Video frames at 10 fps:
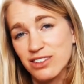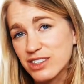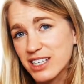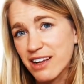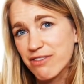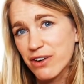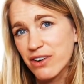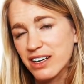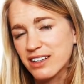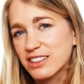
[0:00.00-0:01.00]
ton
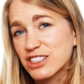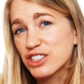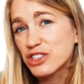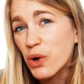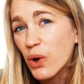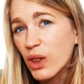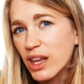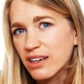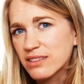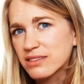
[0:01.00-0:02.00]
téléphone,
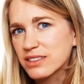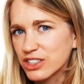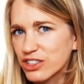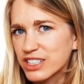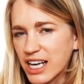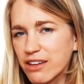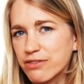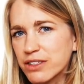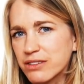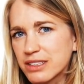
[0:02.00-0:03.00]
stole your
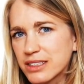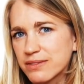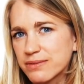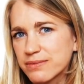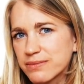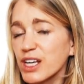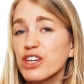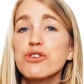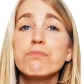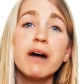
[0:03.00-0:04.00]
telephone.
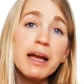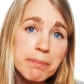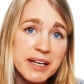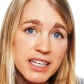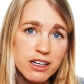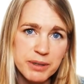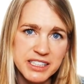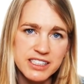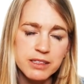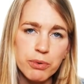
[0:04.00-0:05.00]
You might be a little
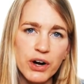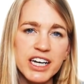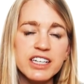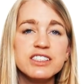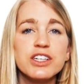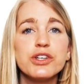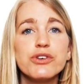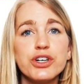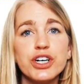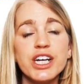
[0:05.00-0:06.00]
bit disappointed, so
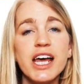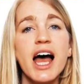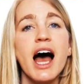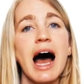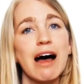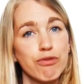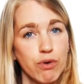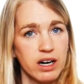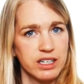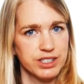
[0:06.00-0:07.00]
you could
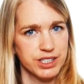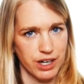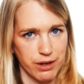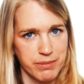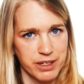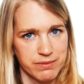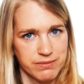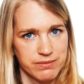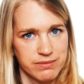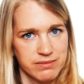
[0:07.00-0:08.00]
avoir le somme,
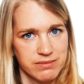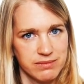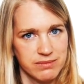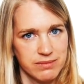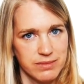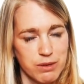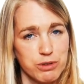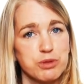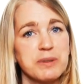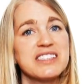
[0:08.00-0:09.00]

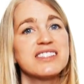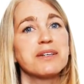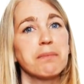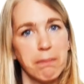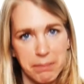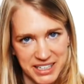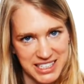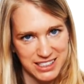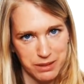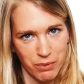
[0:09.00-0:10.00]
which means to be
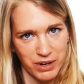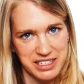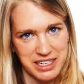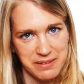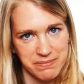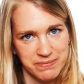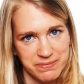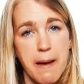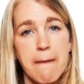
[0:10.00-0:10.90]
disappointed.